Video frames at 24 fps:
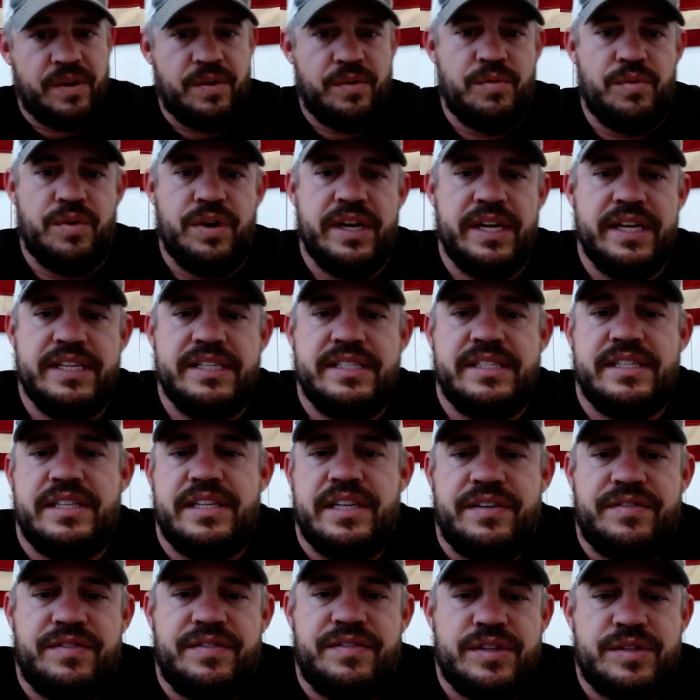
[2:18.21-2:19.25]
What is the
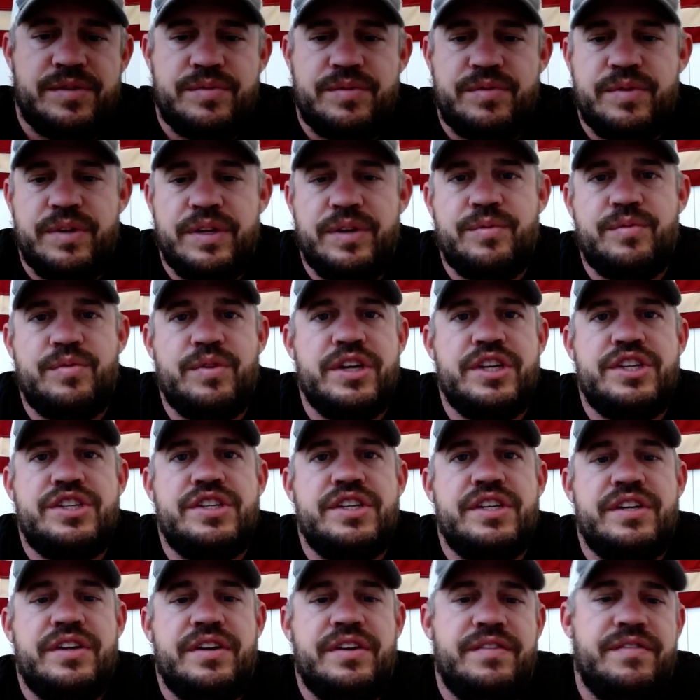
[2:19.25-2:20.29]
difference between
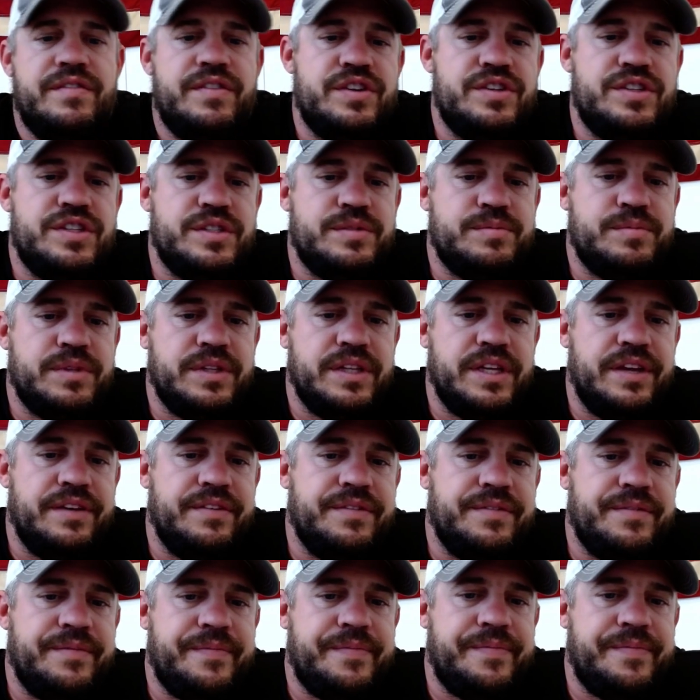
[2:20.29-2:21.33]
wish versus believe?